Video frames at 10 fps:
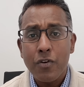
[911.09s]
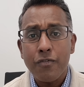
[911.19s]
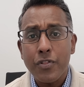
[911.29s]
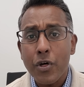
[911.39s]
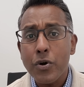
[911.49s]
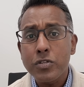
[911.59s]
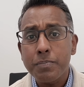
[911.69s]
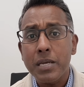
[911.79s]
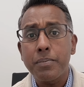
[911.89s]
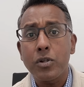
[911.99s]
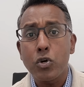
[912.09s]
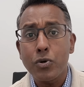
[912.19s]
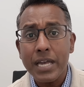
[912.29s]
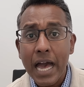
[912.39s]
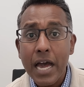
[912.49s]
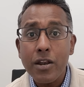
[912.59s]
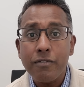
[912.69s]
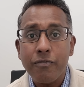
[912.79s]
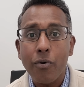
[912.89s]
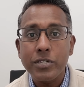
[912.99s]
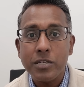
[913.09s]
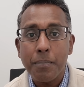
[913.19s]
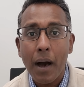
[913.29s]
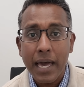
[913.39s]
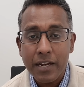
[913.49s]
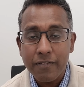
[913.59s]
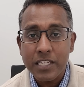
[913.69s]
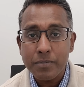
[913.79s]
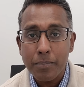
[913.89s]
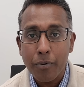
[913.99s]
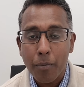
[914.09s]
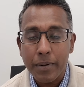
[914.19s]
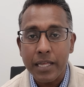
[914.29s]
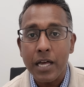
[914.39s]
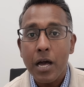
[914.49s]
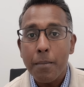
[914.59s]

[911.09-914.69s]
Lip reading: for those people who can afford to buy an investment property